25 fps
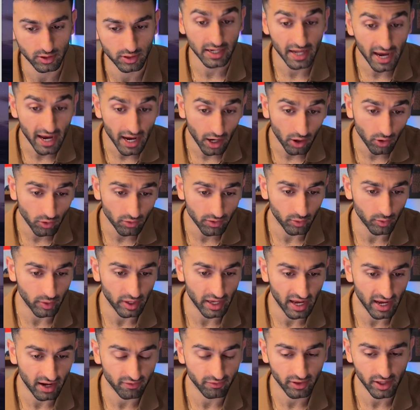Now that we
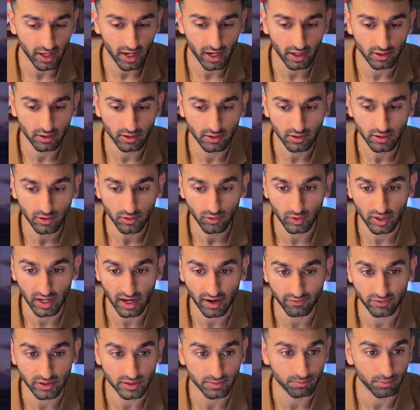have that, we
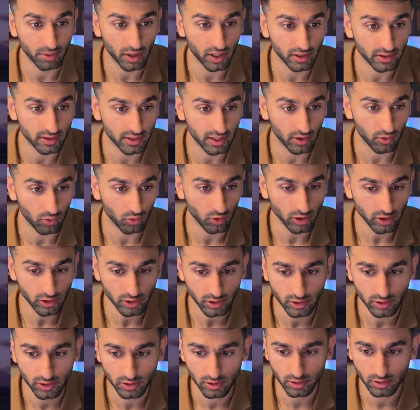have this button that
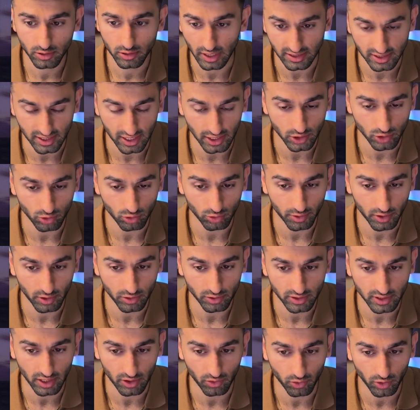works, that schedule
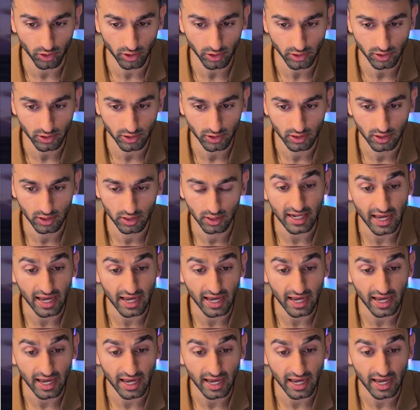post that works.